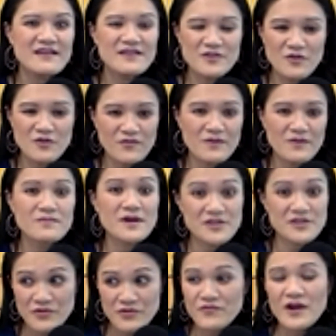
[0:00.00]
you know, from
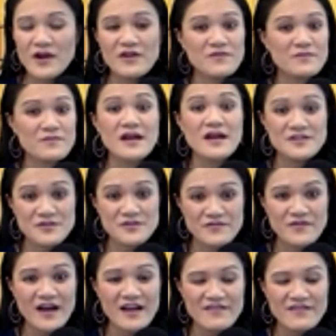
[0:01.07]
Monday to Friday from nine to
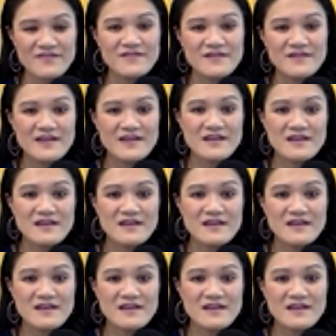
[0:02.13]
5 mm-hmm.